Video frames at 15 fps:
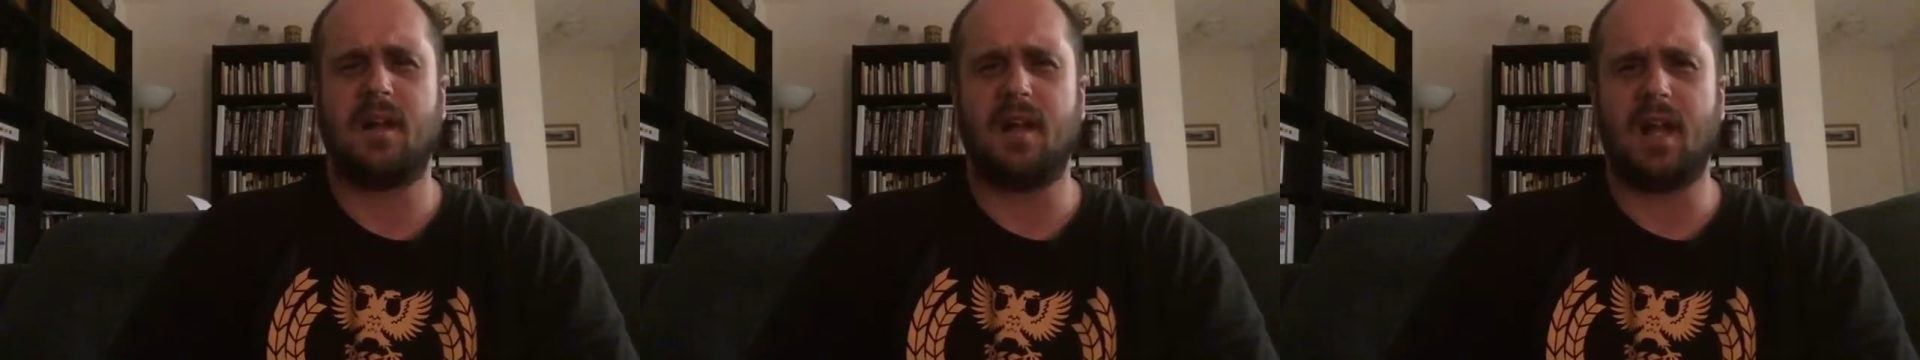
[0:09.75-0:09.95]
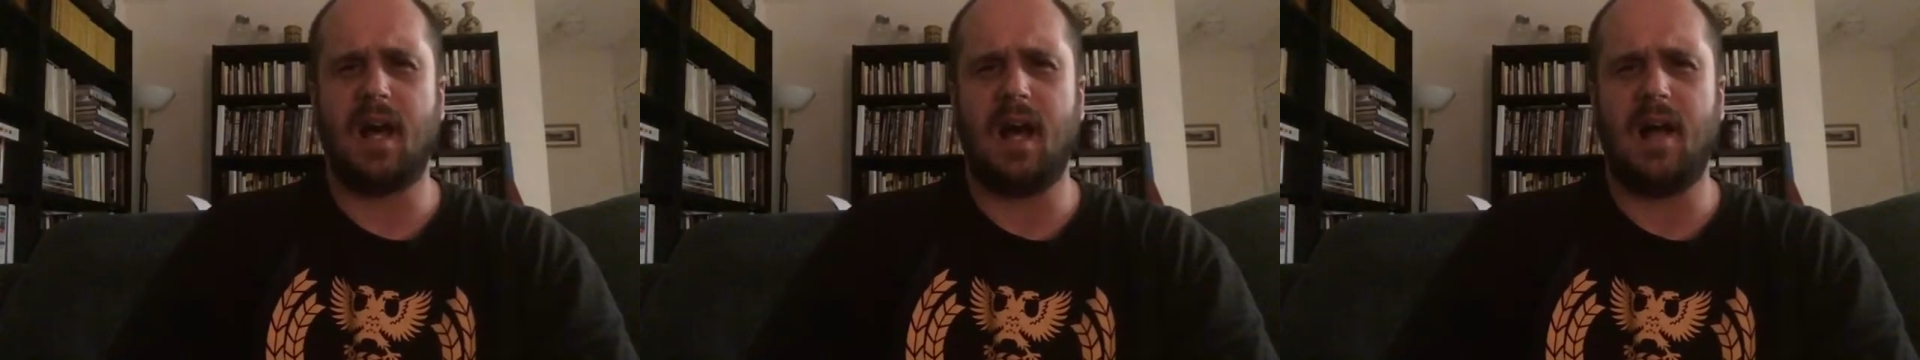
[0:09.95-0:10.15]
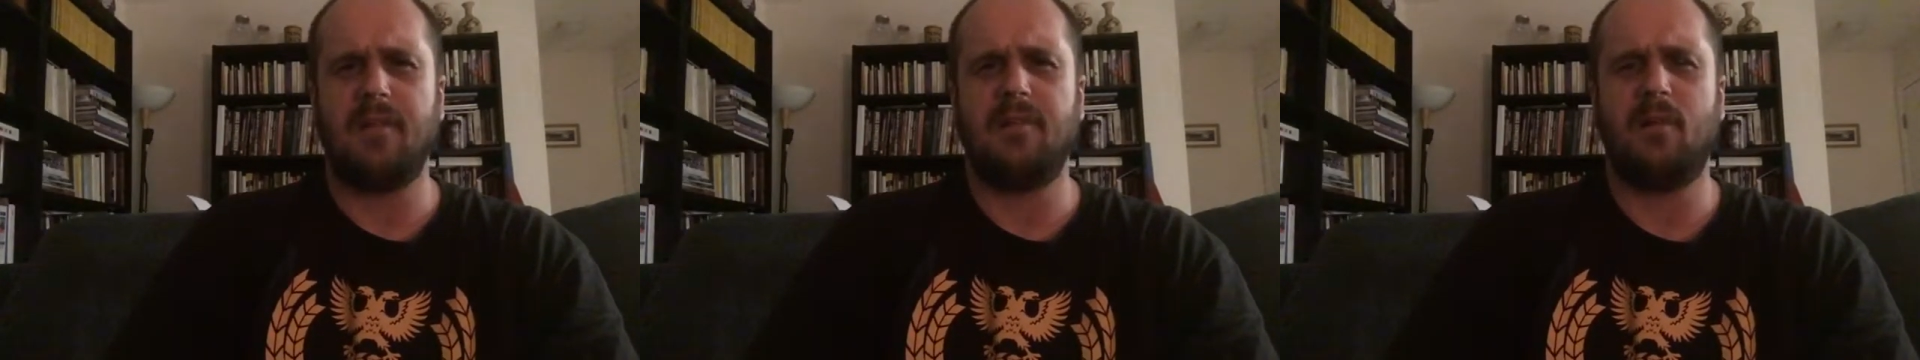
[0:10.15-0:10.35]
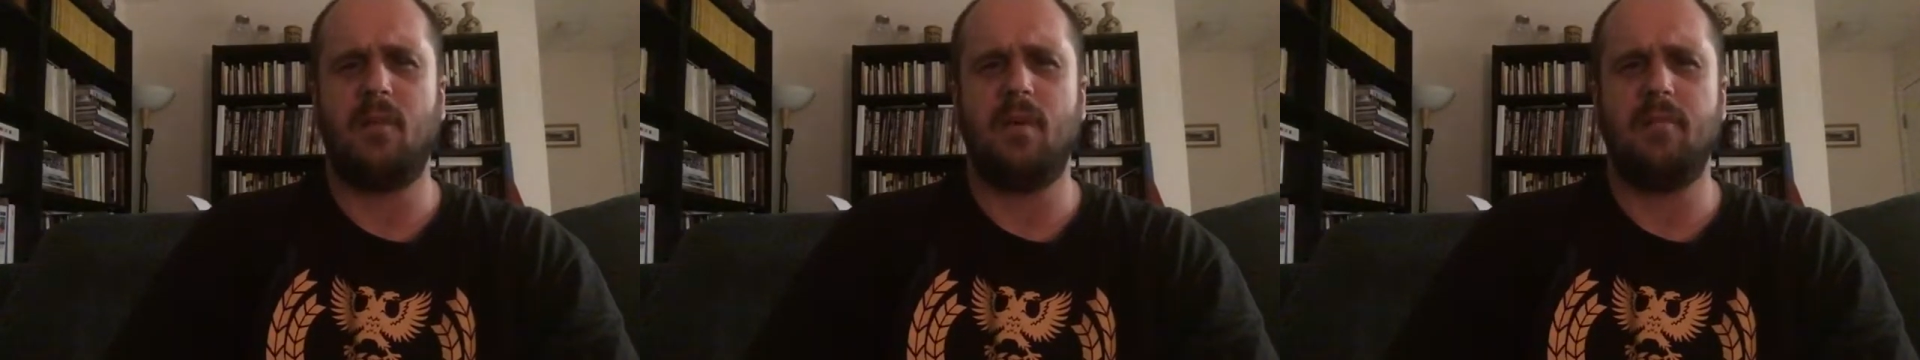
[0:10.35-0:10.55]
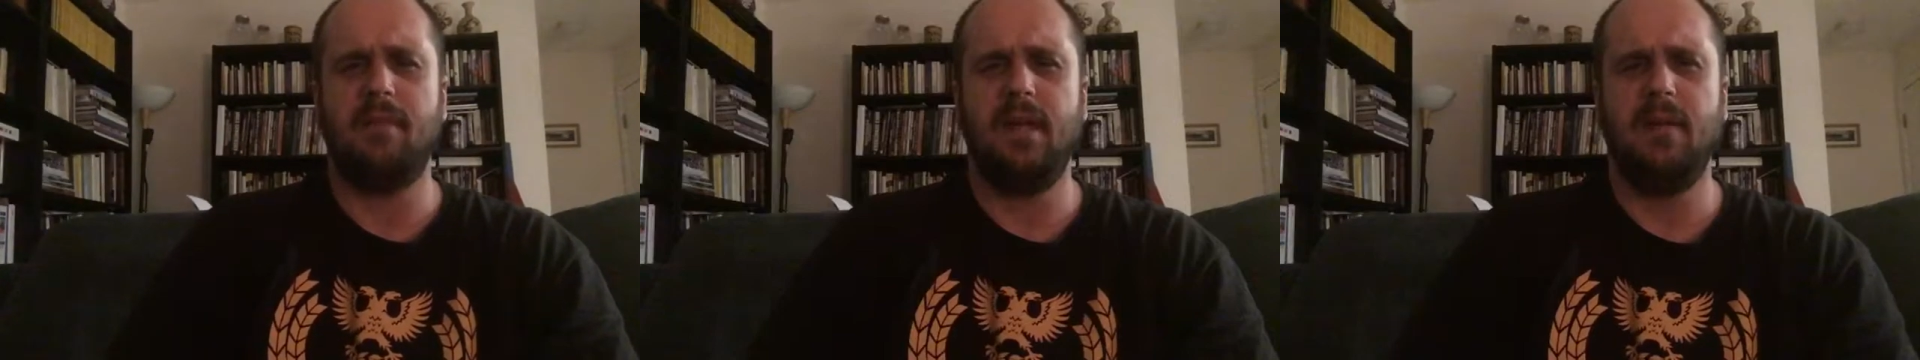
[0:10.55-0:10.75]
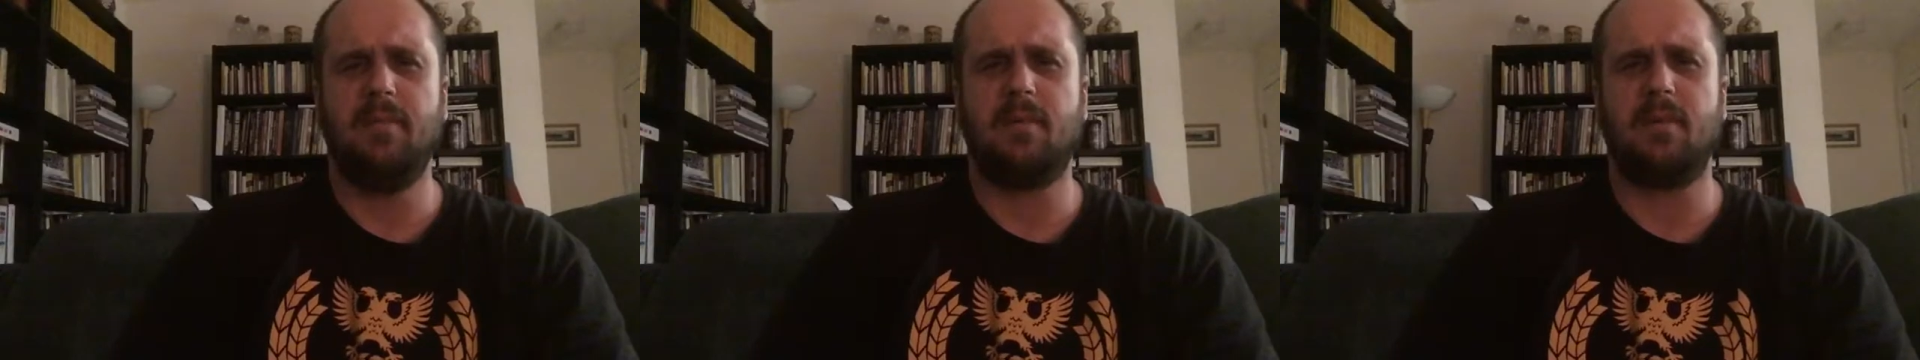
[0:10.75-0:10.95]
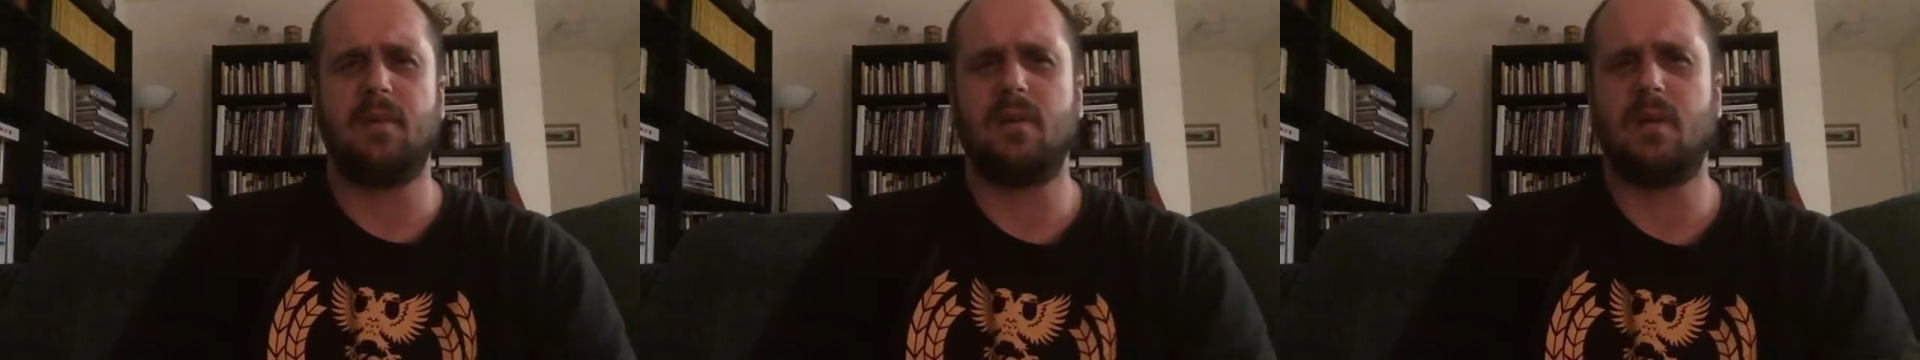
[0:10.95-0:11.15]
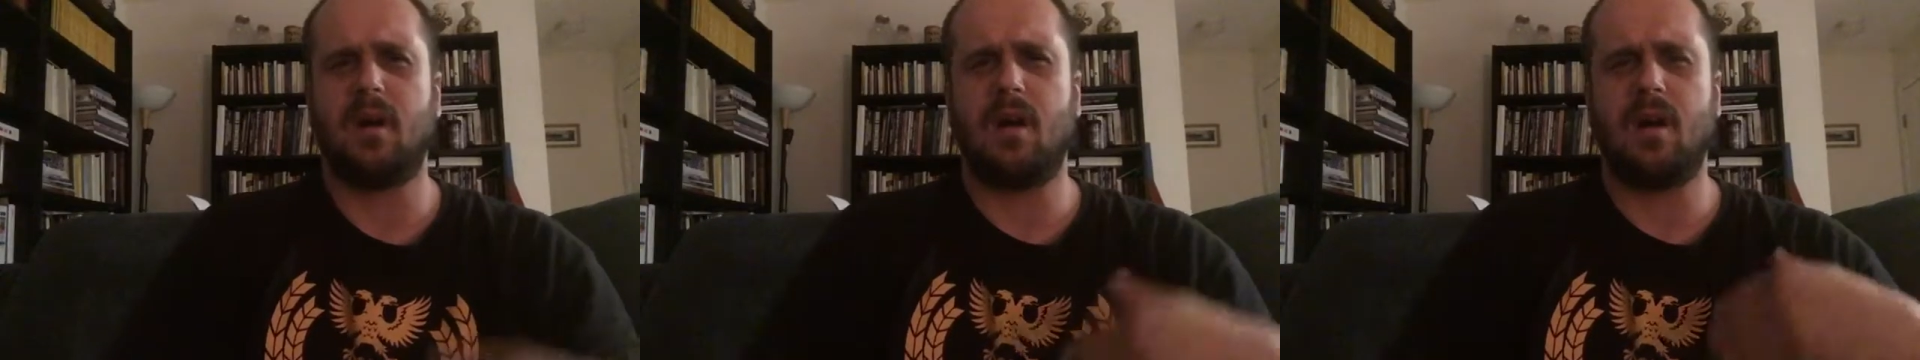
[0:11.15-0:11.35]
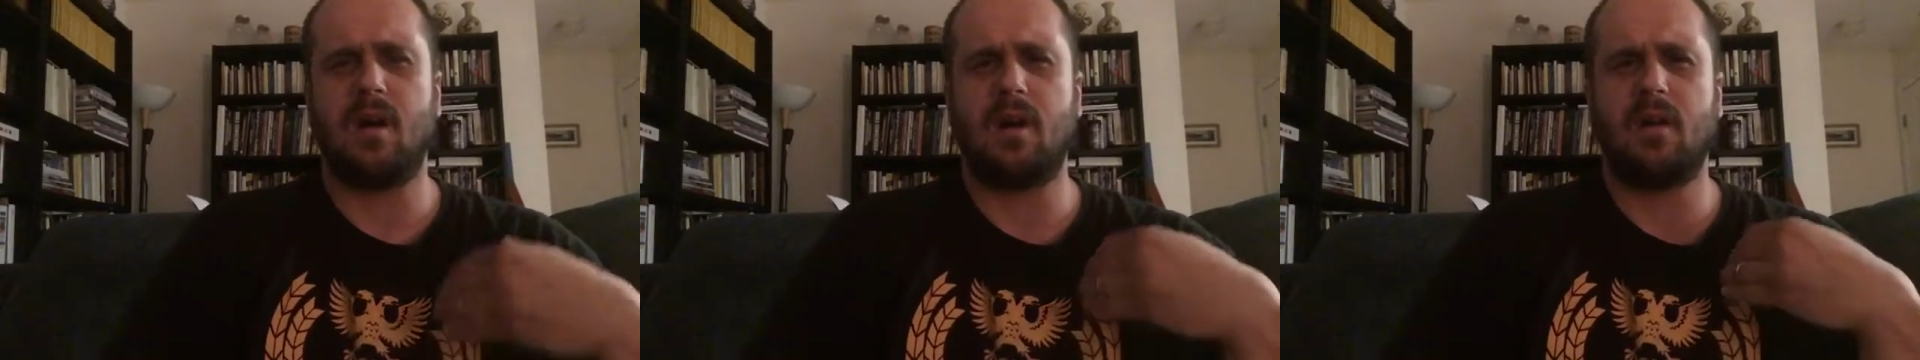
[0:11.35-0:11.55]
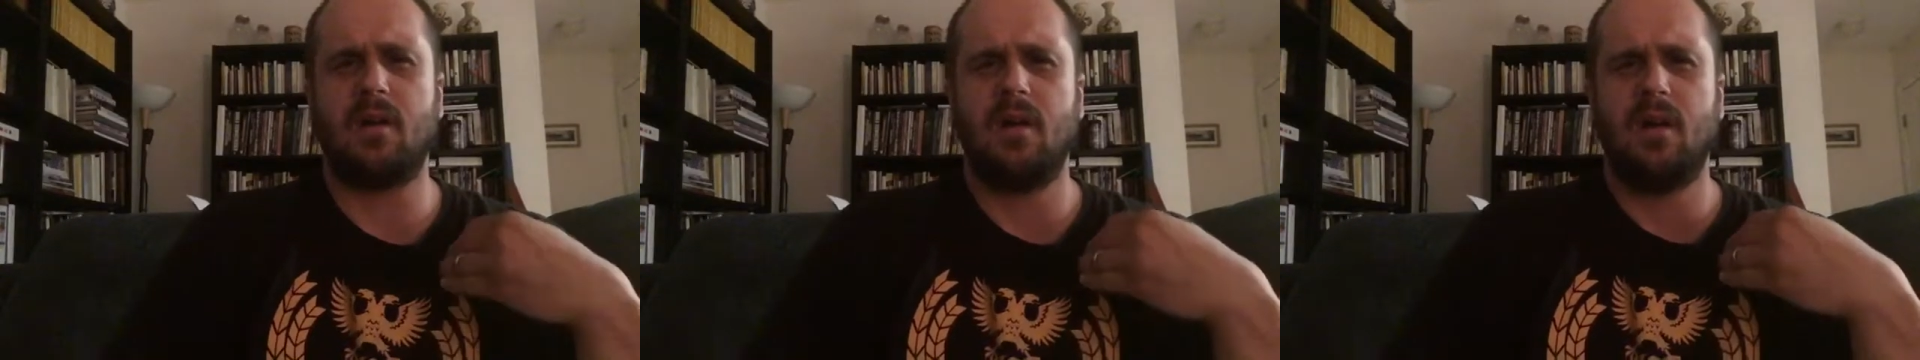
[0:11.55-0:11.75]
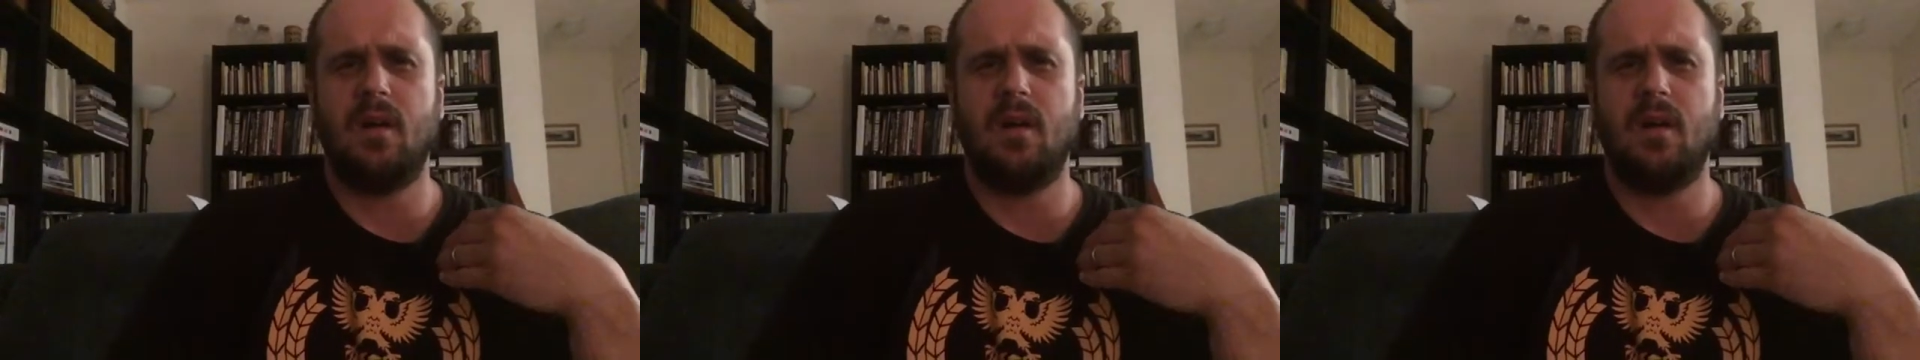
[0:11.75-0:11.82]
a lot when people are